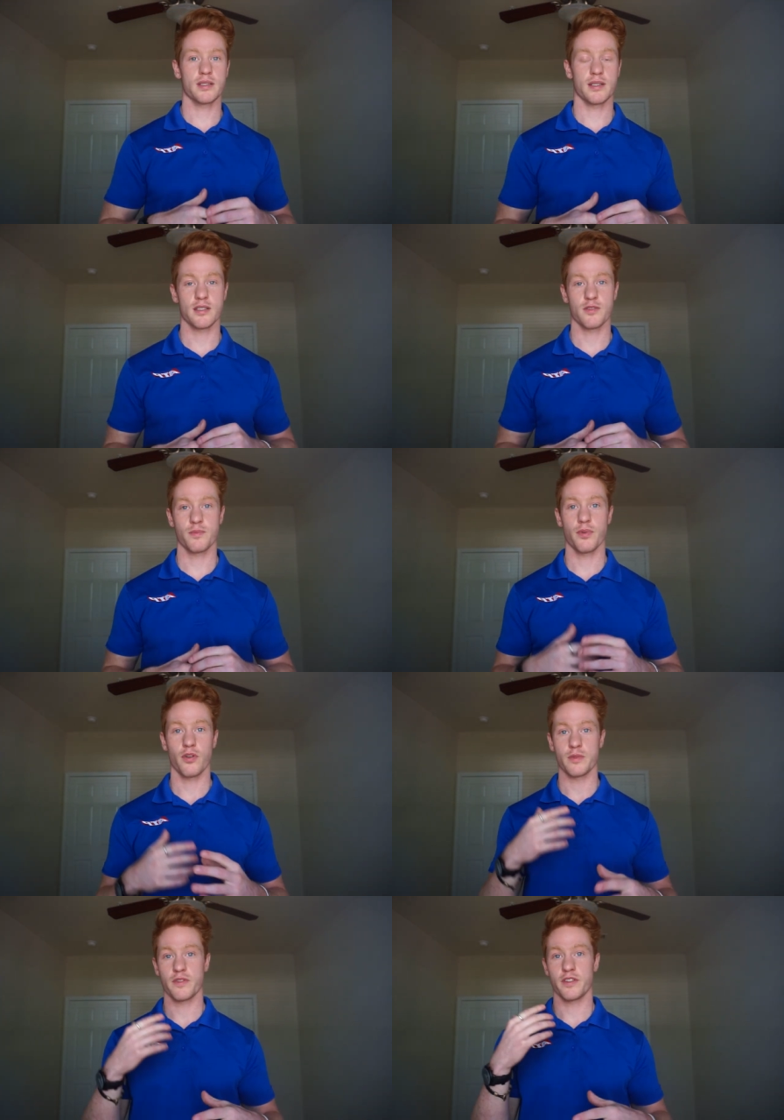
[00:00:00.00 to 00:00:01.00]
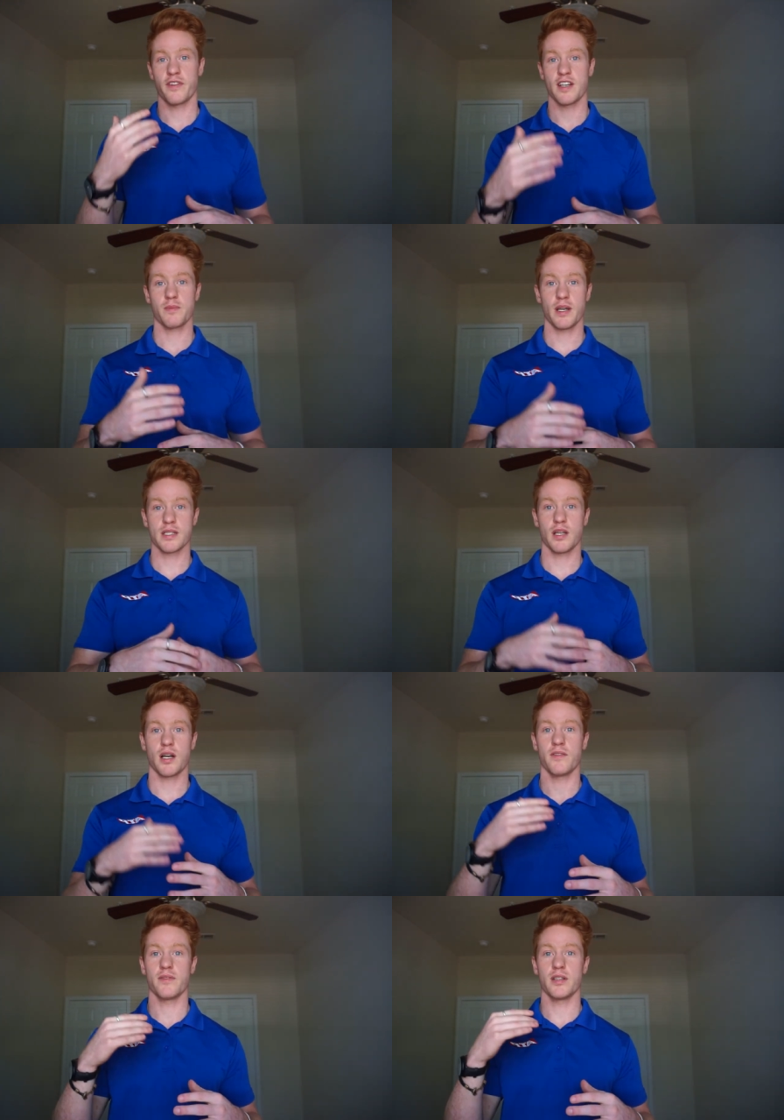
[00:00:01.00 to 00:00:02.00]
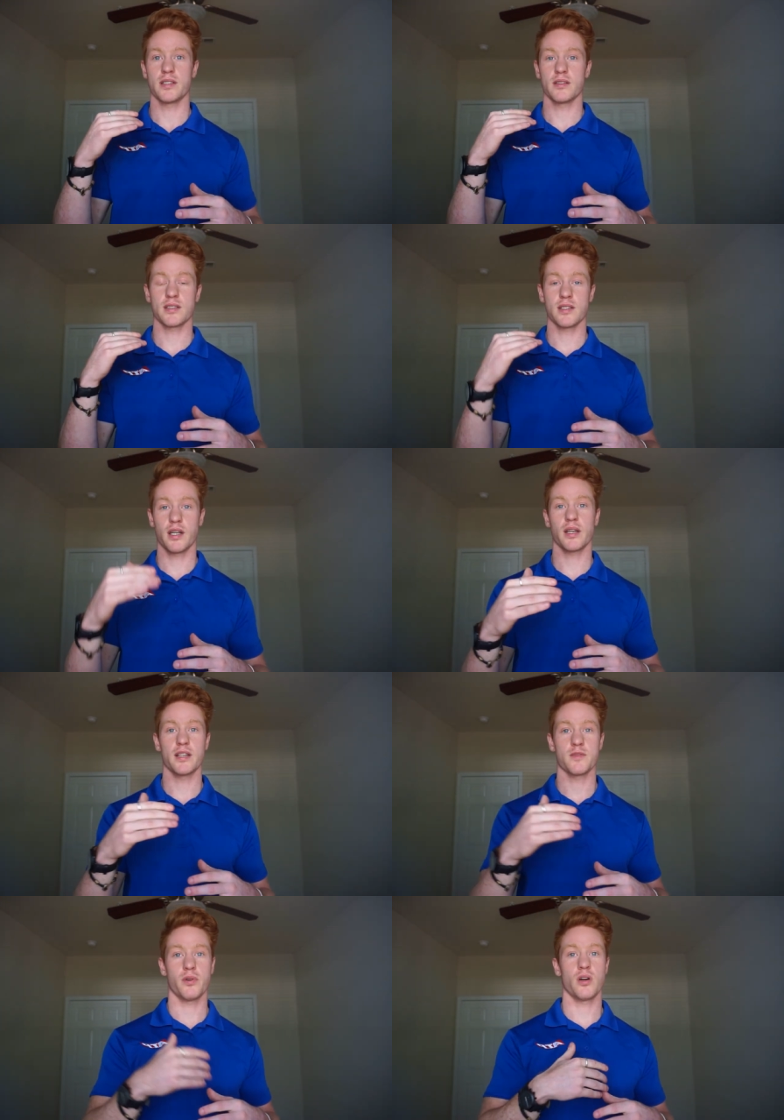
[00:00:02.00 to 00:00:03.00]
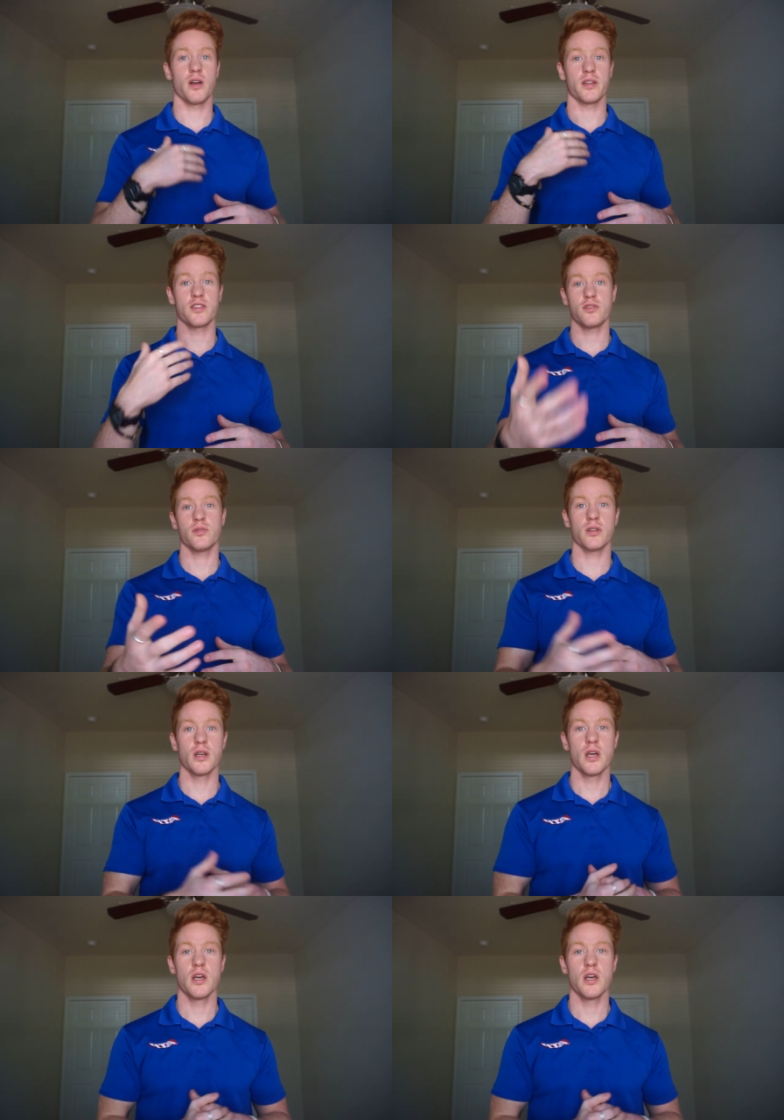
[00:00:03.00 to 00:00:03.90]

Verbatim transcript: Since this program is very fast-paced, a lot of the setting is put on the student.